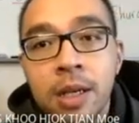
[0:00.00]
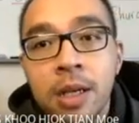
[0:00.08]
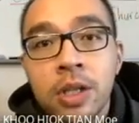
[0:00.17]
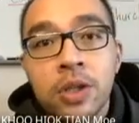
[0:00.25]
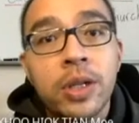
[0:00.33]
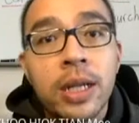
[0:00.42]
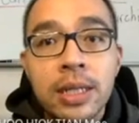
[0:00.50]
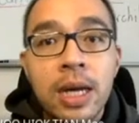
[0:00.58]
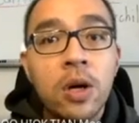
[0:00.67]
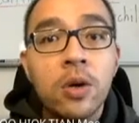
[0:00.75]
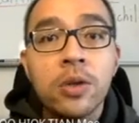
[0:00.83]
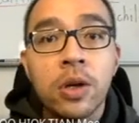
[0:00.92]
So that's
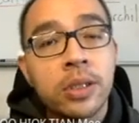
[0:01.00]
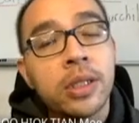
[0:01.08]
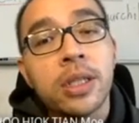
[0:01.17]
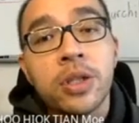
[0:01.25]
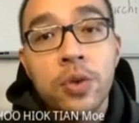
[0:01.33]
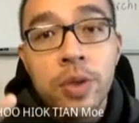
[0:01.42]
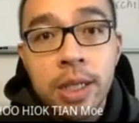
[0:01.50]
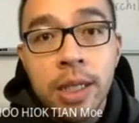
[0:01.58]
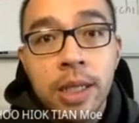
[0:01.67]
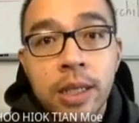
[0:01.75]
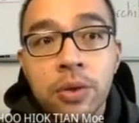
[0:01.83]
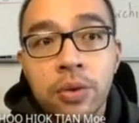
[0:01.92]
how doctors use it
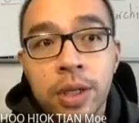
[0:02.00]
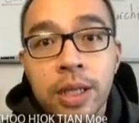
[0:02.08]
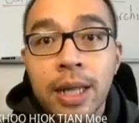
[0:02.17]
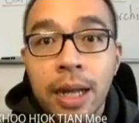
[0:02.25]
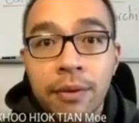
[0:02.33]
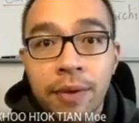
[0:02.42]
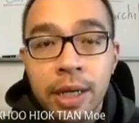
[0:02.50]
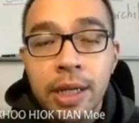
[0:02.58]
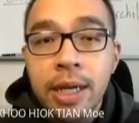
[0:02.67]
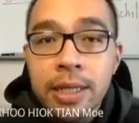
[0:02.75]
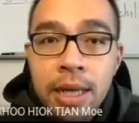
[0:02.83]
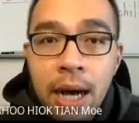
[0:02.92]
to detect whether
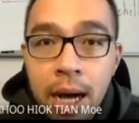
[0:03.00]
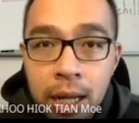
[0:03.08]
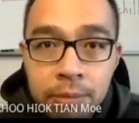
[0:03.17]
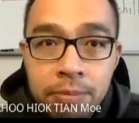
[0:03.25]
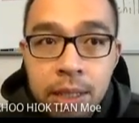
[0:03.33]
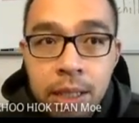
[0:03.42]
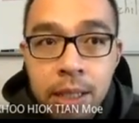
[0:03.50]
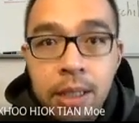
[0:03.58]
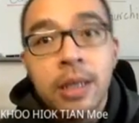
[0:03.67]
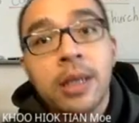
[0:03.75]
there's a heartbeat,